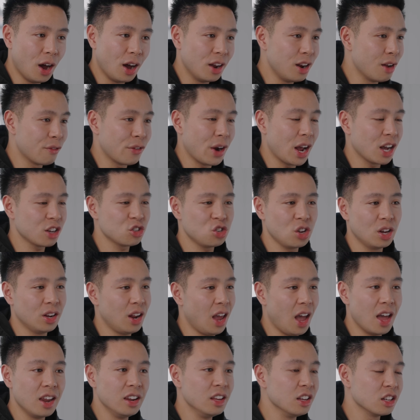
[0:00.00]
I never actually had
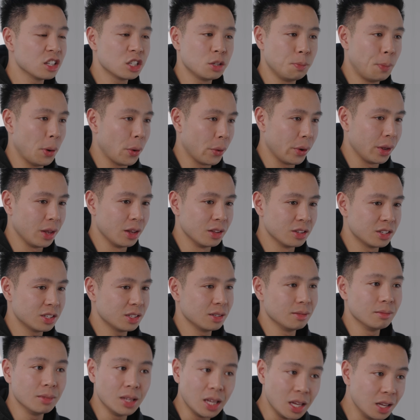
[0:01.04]
any experience
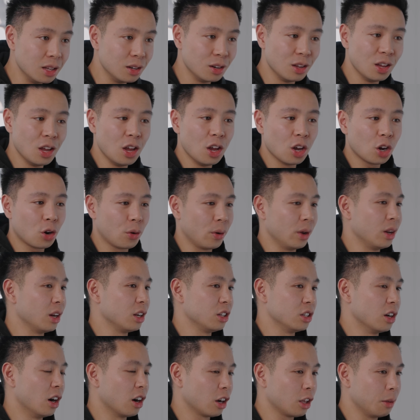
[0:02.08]
in creating
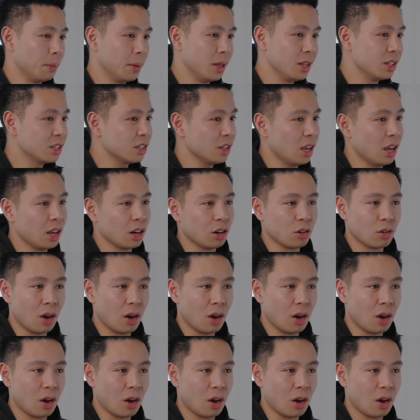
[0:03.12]
documents and